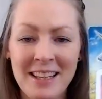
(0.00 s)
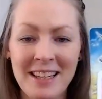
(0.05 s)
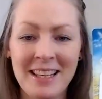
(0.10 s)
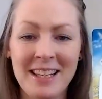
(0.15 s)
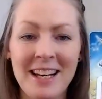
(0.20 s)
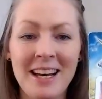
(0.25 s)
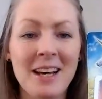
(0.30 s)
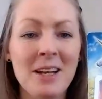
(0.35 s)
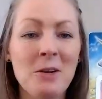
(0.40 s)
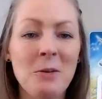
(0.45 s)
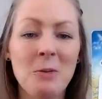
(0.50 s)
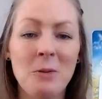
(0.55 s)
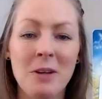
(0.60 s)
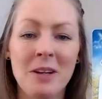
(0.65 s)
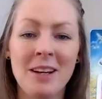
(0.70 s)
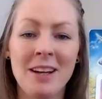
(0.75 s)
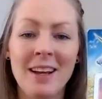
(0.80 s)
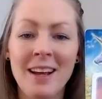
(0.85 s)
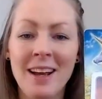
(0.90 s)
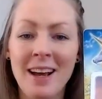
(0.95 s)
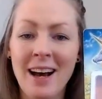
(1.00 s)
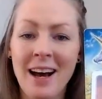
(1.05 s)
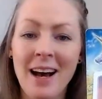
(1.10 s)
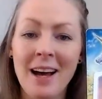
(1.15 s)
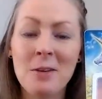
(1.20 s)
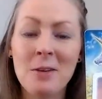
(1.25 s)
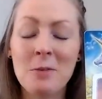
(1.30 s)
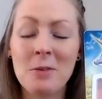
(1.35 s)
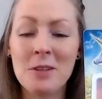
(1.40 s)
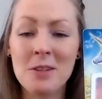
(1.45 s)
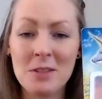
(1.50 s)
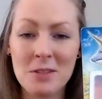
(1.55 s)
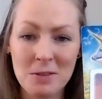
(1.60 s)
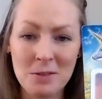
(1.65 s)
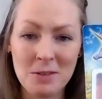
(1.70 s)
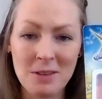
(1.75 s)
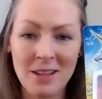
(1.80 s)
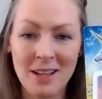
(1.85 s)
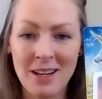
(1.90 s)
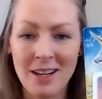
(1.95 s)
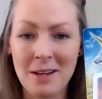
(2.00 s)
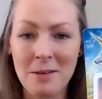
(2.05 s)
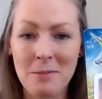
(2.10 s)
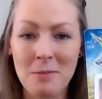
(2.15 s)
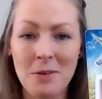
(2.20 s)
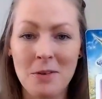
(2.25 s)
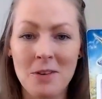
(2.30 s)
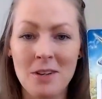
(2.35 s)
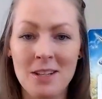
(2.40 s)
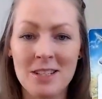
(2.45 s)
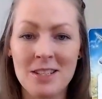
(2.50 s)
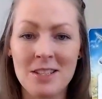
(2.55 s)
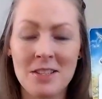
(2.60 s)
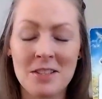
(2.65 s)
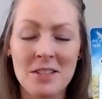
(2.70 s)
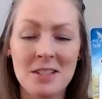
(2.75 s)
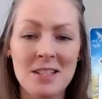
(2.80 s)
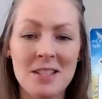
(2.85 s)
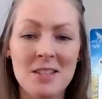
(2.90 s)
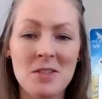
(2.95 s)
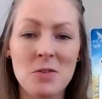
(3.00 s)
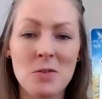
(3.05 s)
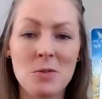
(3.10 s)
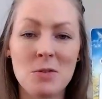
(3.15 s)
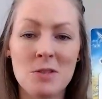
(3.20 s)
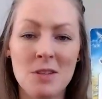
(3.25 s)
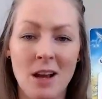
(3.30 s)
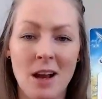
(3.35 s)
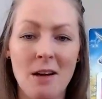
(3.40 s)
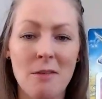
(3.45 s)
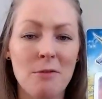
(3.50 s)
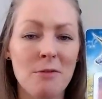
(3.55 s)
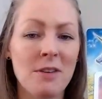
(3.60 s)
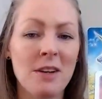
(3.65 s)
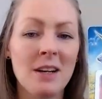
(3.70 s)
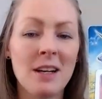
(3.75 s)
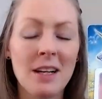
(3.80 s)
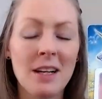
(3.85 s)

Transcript: like, I don't, want, I don't want to do that anymore. It just is too tough.